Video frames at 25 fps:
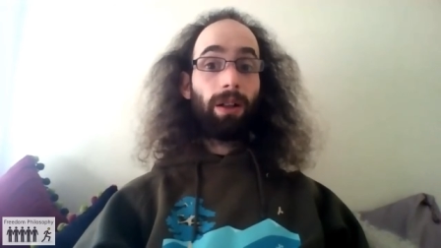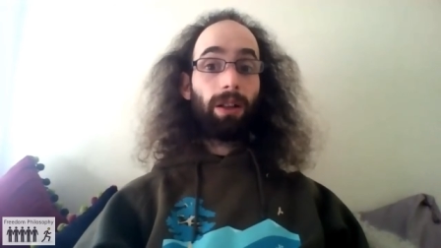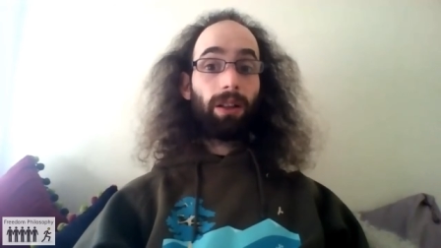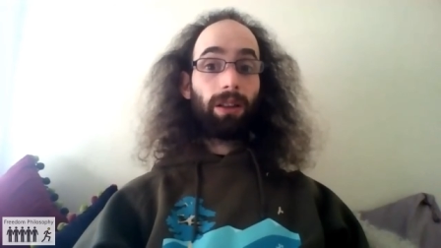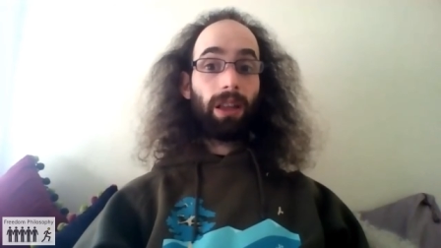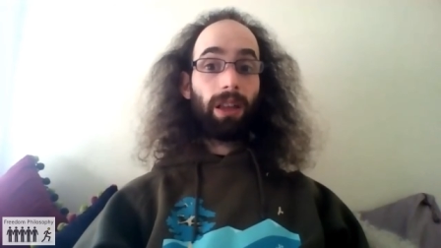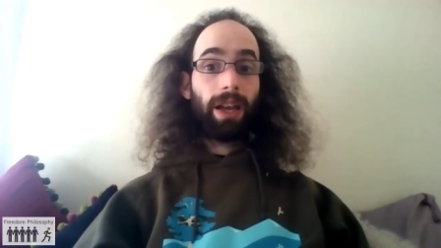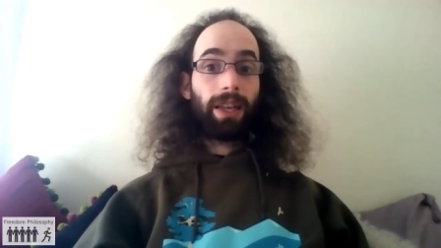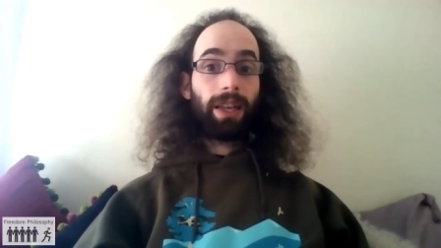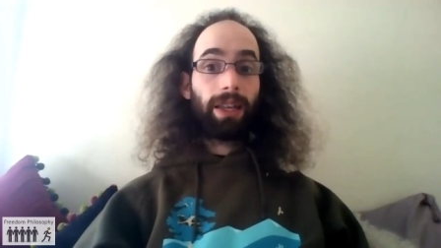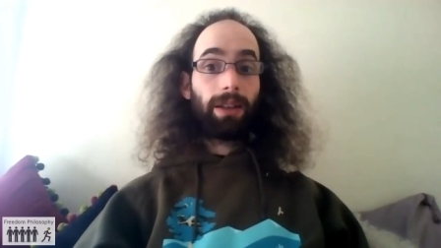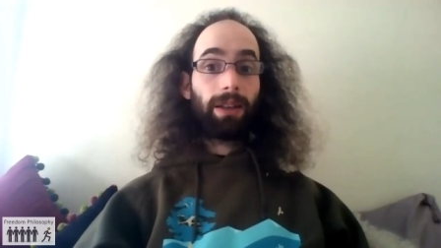
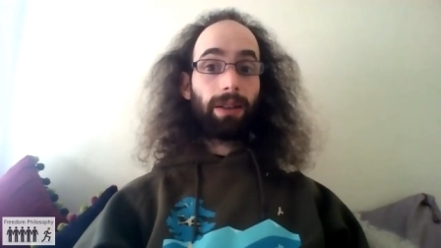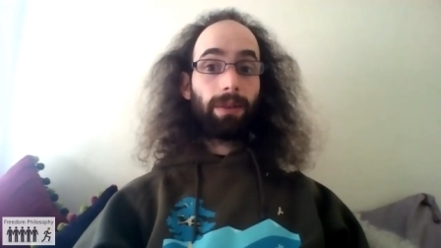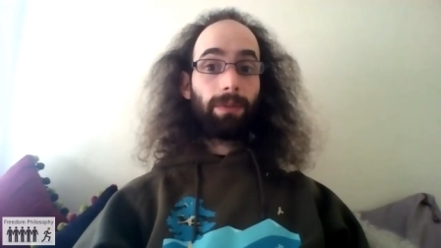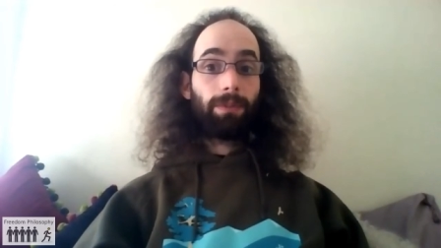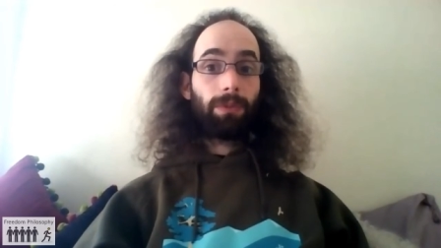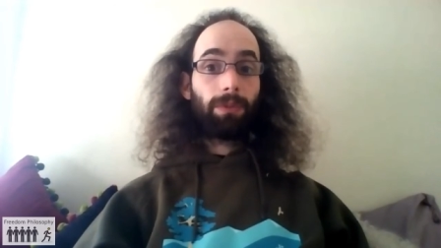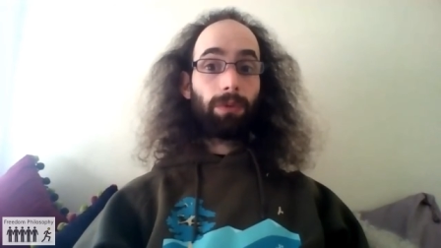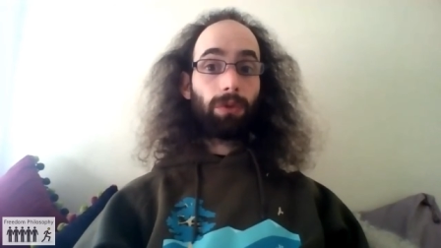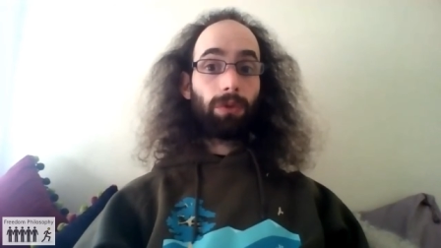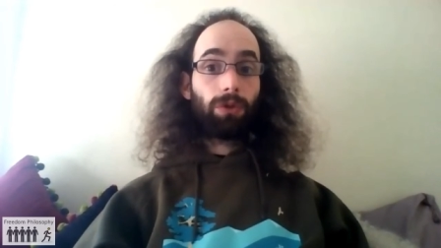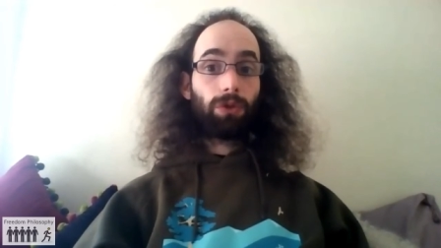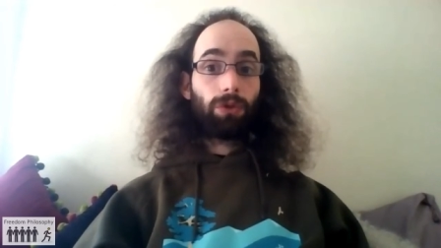like
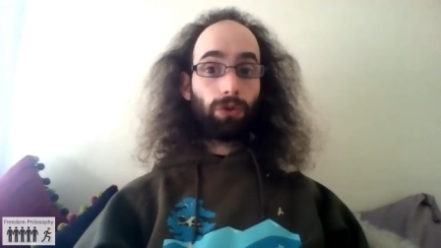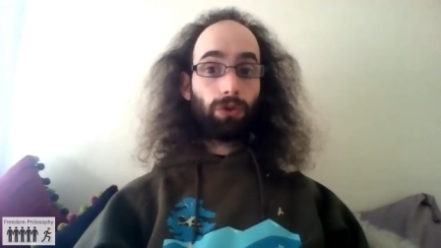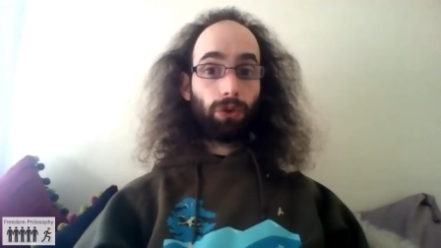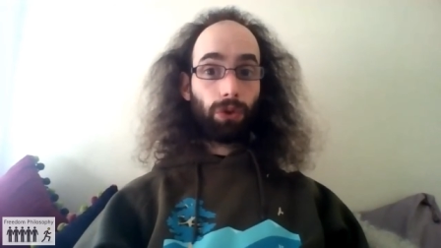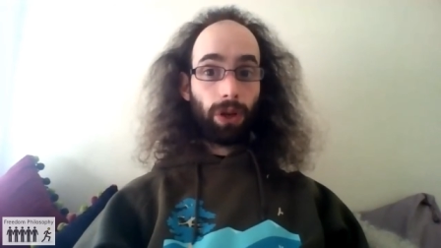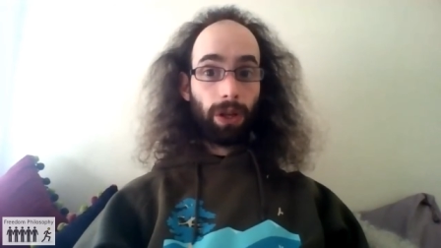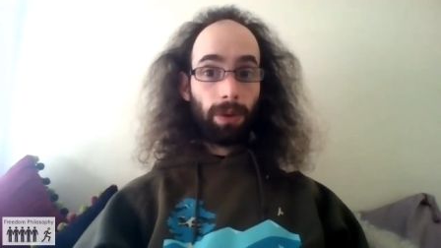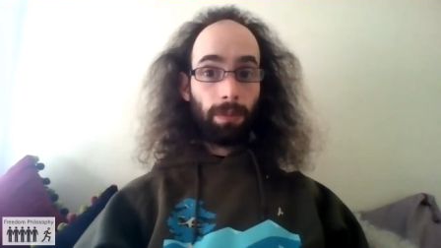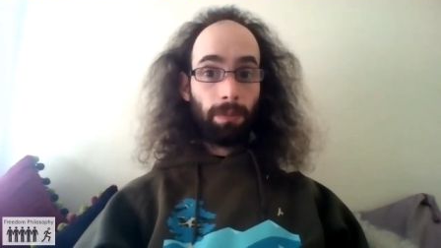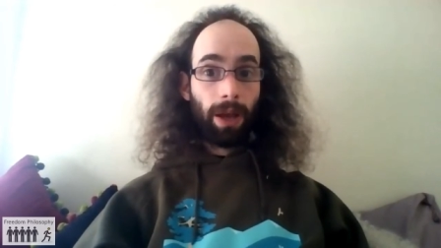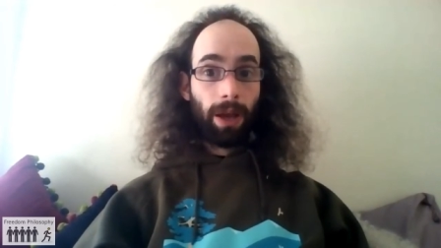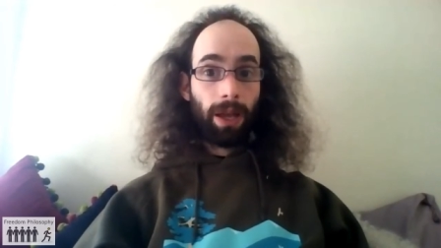
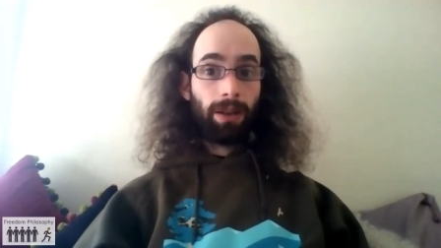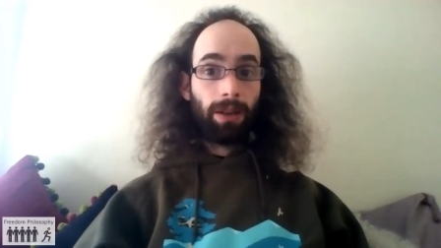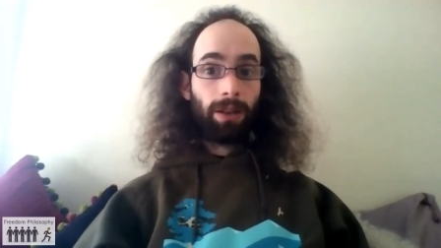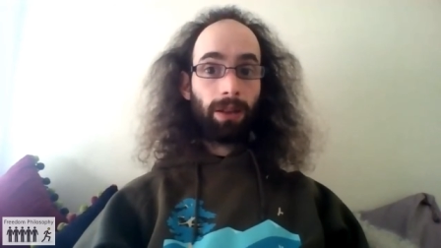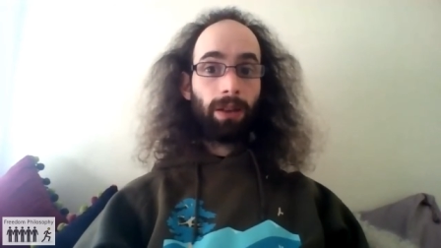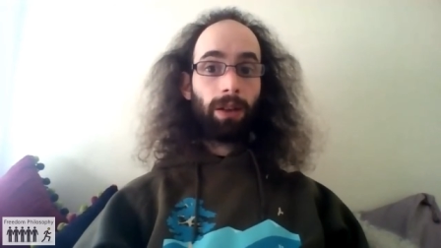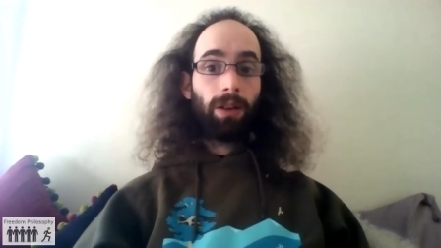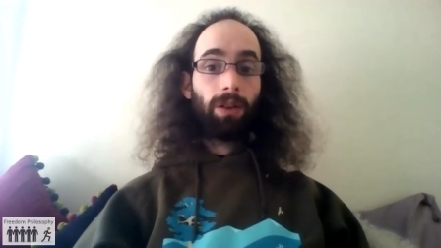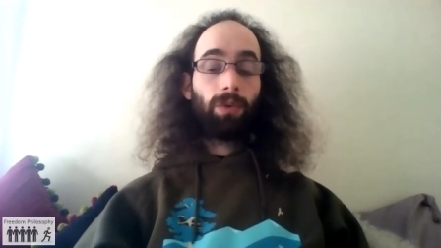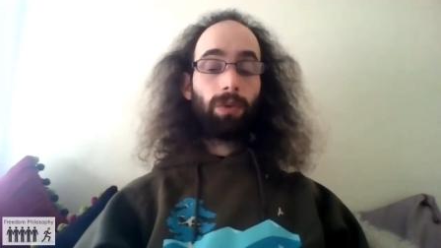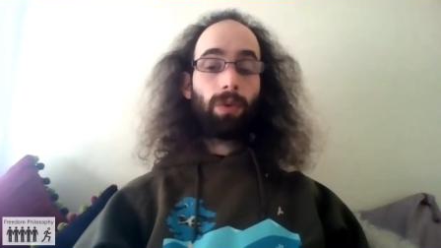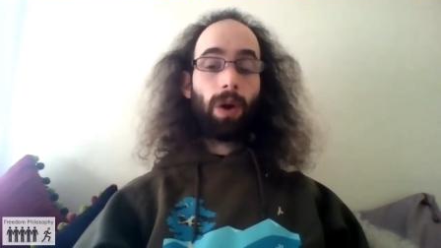treatment
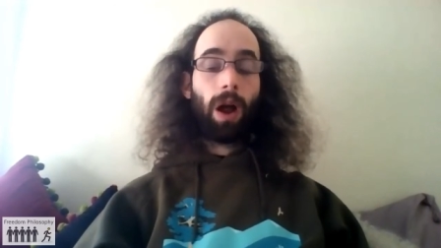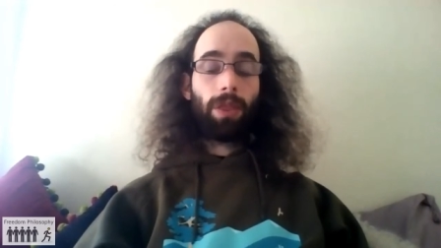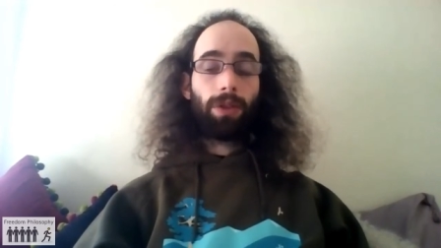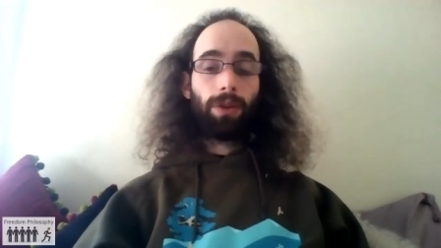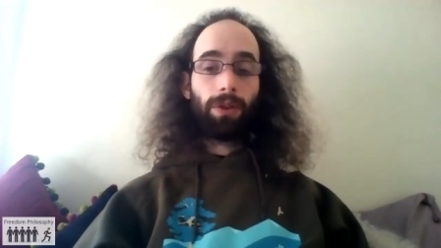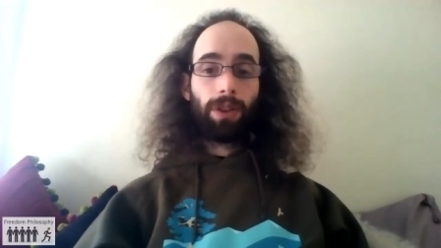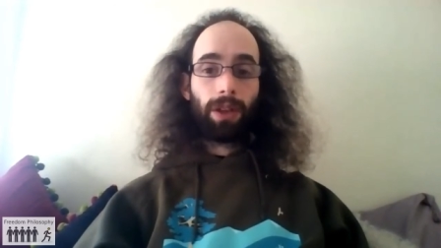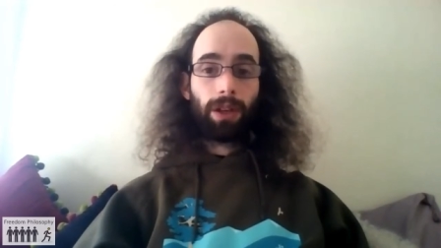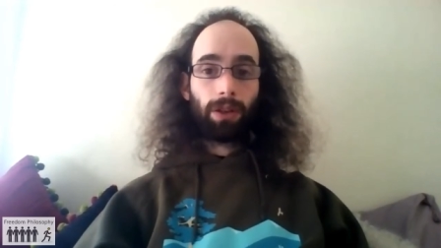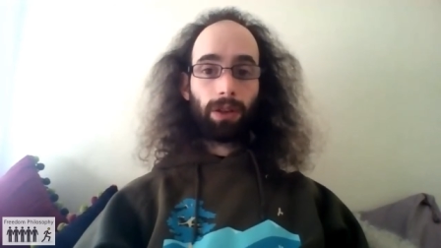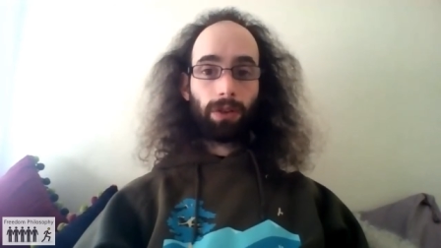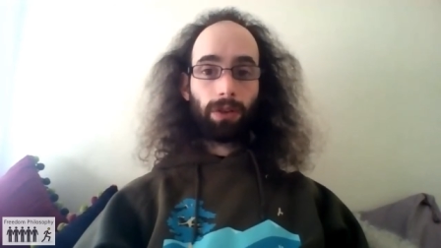
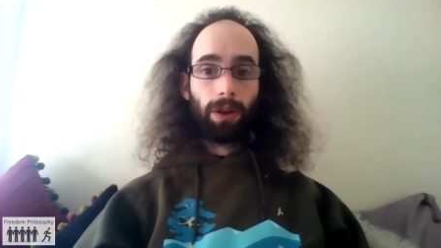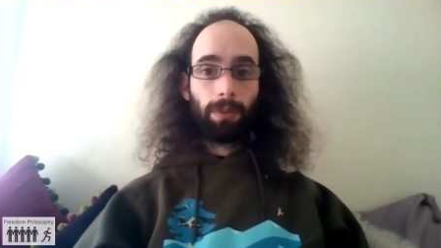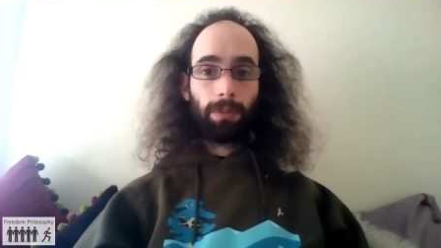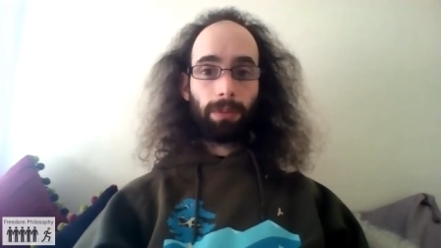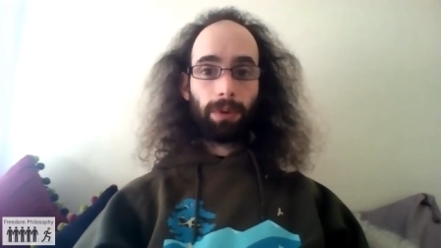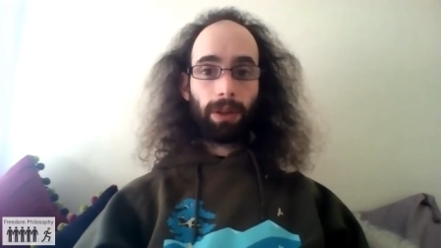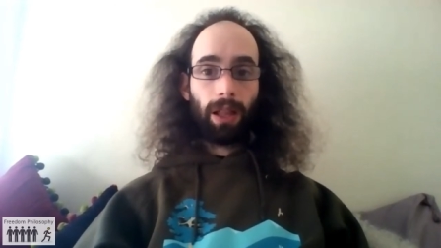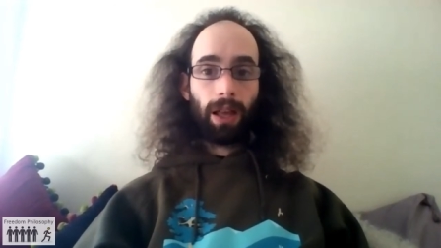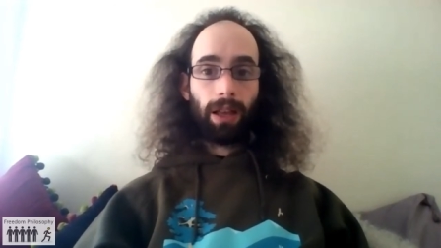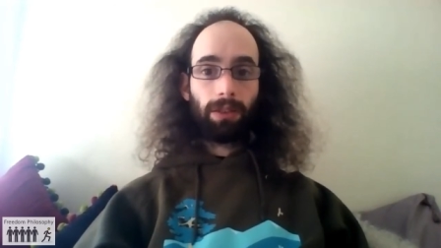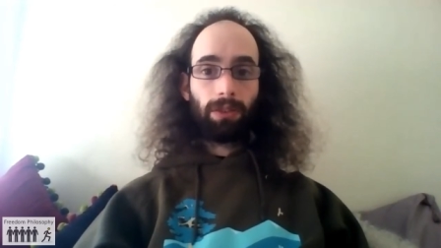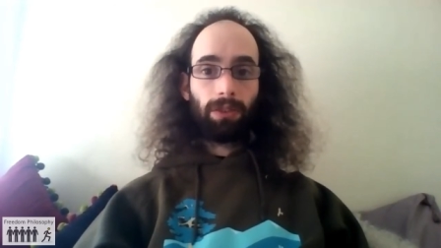rather than
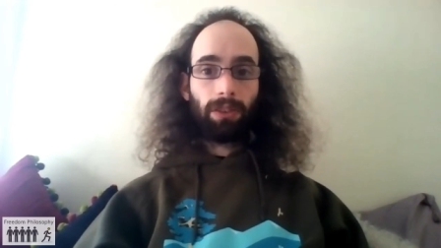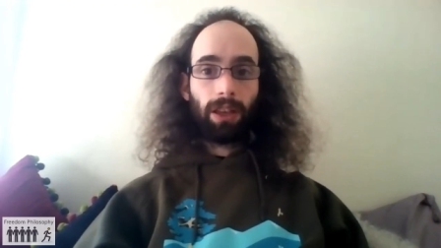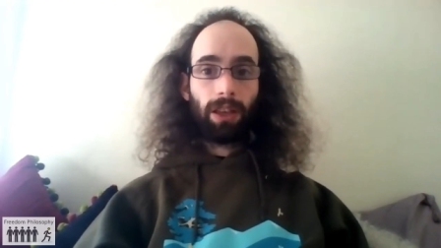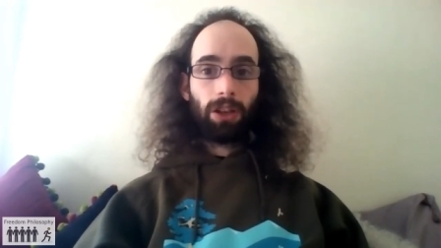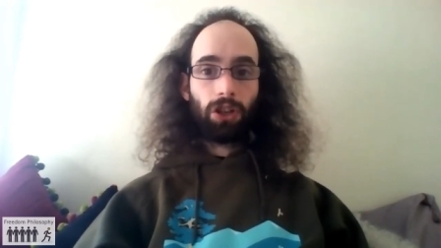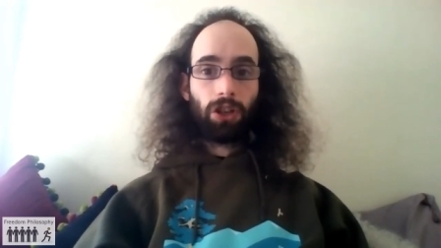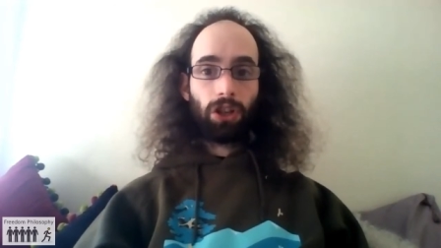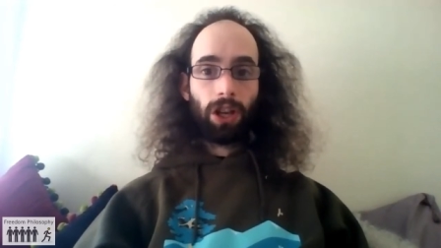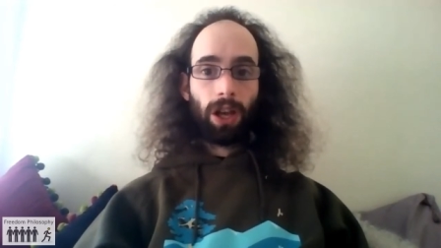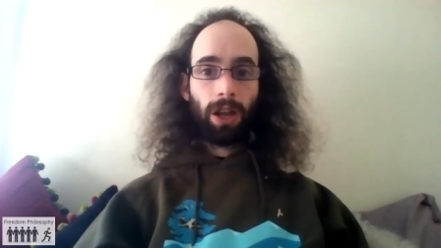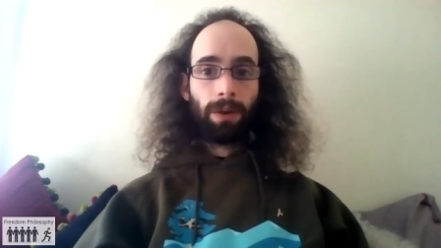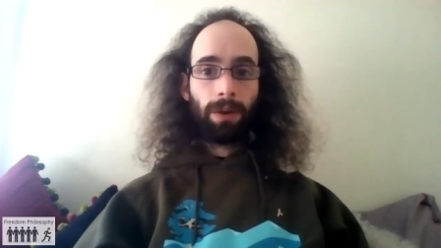
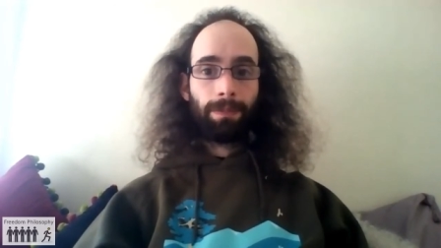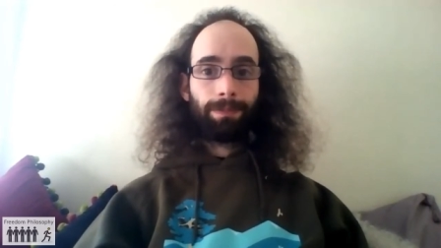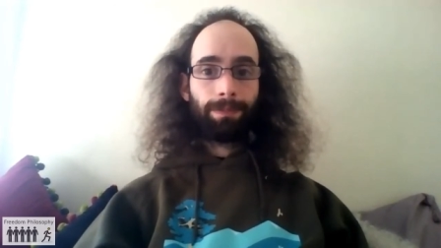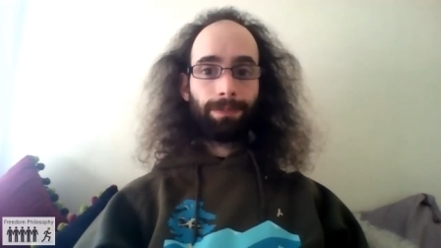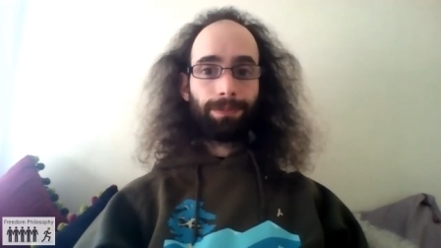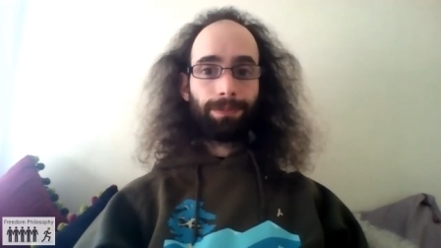criminalisation.